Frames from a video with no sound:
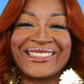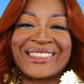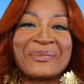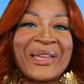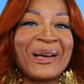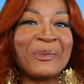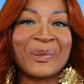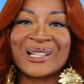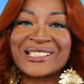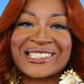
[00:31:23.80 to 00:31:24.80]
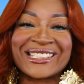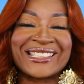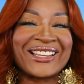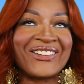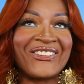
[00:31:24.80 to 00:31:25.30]
the mail
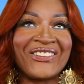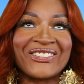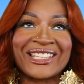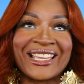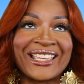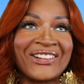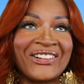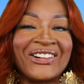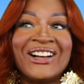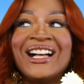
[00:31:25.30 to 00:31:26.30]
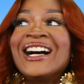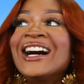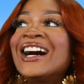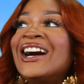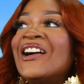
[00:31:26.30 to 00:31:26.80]
person all day, y'all.
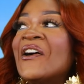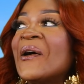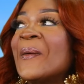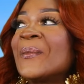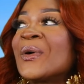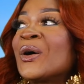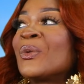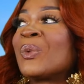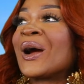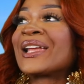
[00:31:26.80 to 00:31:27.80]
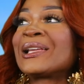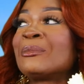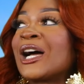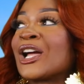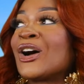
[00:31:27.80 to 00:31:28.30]

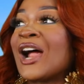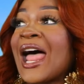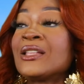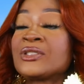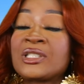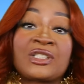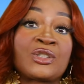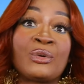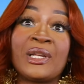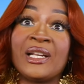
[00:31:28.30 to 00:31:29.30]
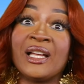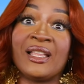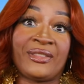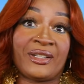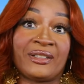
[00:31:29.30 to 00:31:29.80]
Working my garden. I was just doing
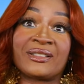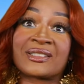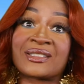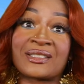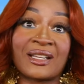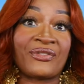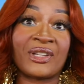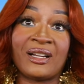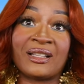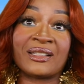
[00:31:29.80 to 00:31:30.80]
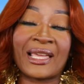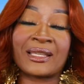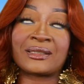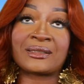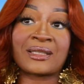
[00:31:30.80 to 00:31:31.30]
other stuff, y'all,
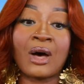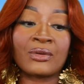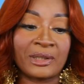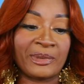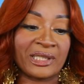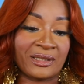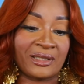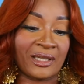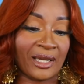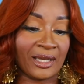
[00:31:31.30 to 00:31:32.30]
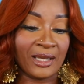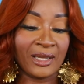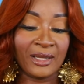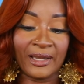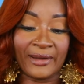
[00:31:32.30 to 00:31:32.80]
like totally busy today,
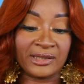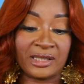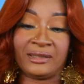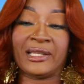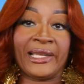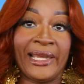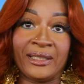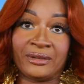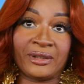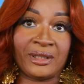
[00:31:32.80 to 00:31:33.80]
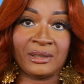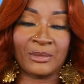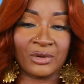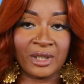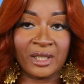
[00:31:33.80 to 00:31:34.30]
ever since like 8:30 in the
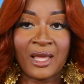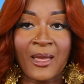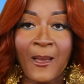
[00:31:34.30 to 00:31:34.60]
morning.